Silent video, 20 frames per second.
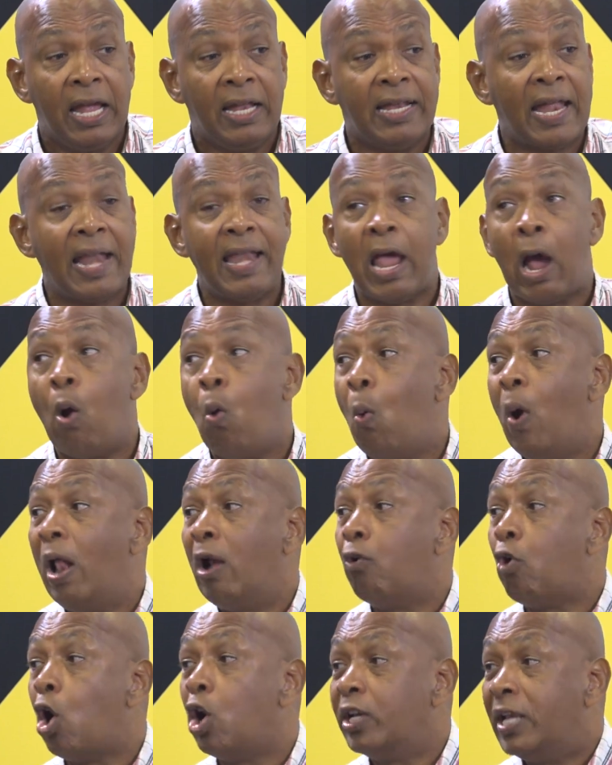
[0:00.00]
that they are well
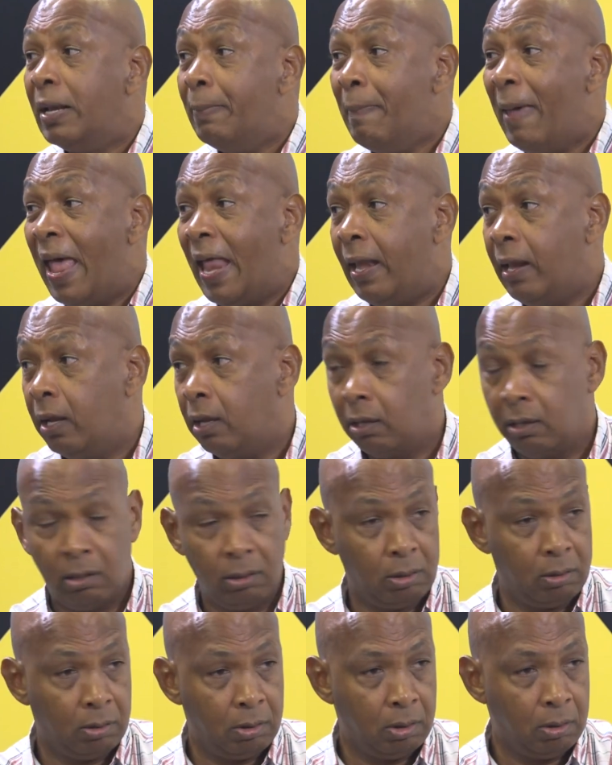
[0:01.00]
rounded men.
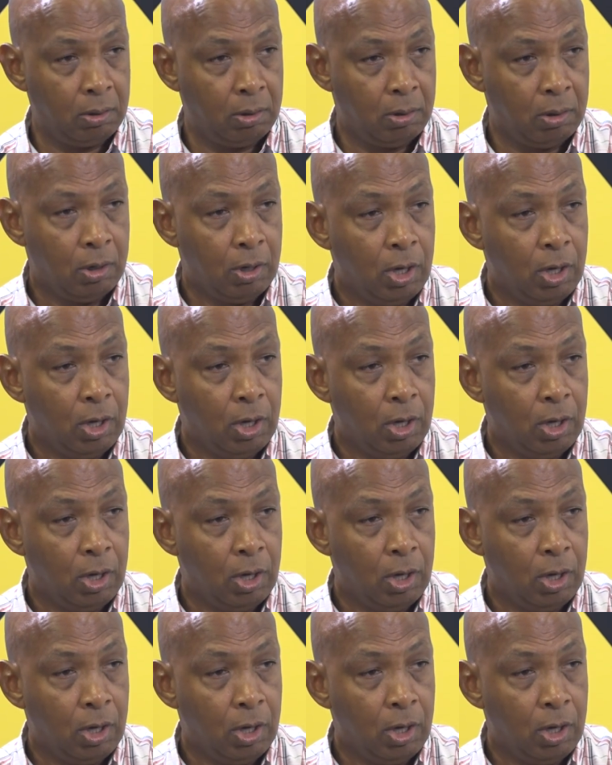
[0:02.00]
Okay. okay.